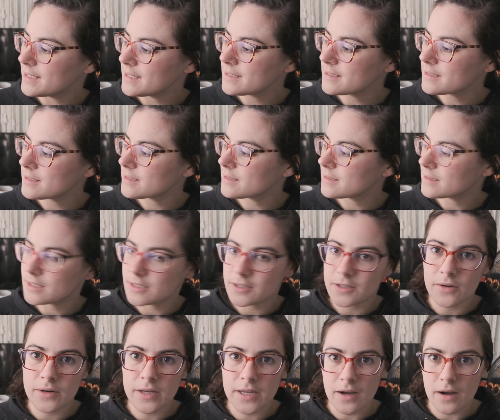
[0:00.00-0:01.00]
this, the
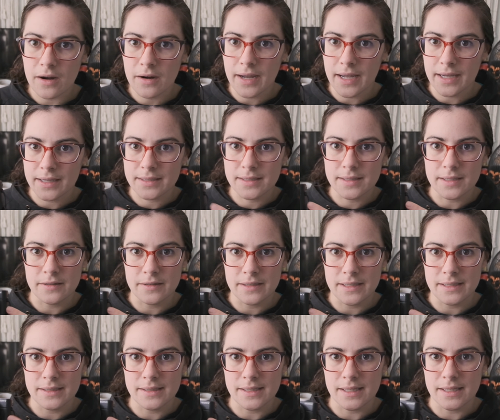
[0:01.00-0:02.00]
Sony RX
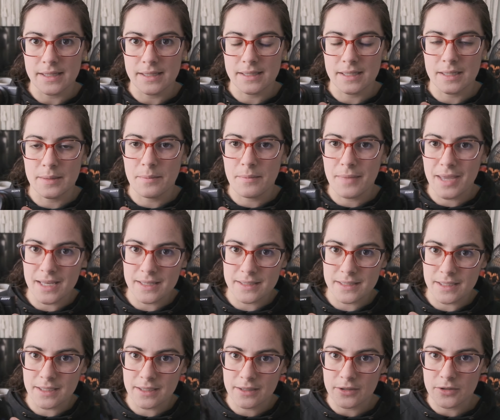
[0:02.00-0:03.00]
series is an
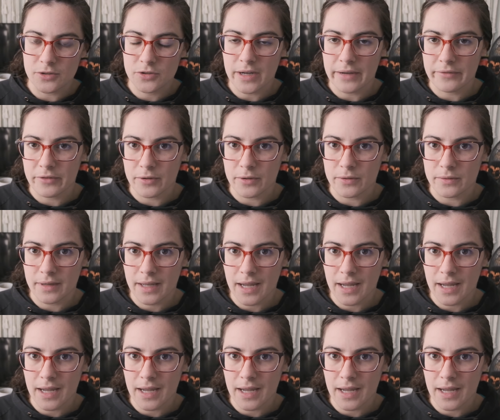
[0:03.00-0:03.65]
amazing travel